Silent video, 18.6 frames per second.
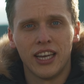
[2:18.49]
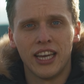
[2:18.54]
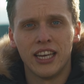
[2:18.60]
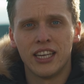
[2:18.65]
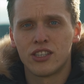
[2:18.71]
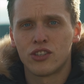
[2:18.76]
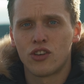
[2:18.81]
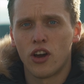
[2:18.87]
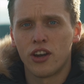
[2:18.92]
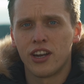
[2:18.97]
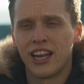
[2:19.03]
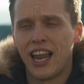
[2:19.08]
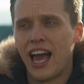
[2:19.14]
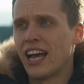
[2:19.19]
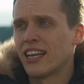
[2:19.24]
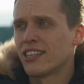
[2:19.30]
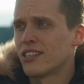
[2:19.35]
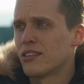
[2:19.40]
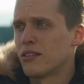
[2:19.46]
It is gonna
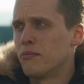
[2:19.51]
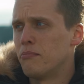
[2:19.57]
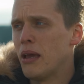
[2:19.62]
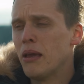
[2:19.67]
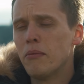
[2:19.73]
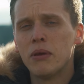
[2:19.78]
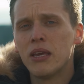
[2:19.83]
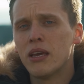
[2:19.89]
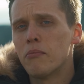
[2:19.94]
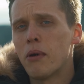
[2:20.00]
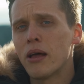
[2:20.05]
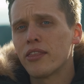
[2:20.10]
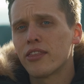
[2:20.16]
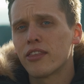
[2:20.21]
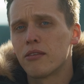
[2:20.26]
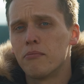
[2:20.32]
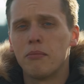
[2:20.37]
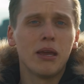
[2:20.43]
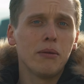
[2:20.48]
last maybe a
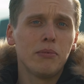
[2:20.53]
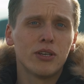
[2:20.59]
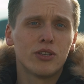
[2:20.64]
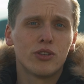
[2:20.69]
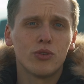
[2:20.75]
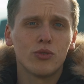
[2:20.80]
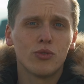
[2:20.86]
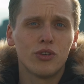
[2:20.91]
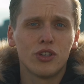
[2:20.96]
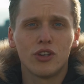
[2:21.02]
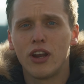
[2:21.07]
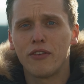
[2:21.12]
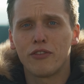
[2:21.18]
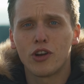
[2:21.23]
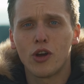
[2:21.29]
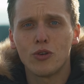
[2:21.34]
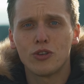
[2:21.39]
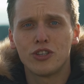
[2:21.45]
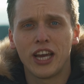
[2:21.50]
month, maybe two, you
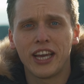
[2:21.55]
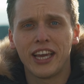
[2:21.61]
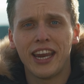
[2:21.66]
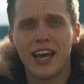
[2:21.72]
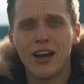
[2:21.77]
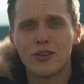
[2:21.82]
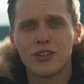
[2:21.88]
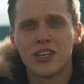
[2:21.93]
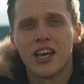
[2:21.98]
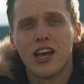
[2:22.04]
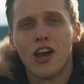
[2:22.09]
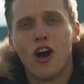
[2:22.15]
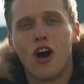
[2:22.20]
never know, check it out.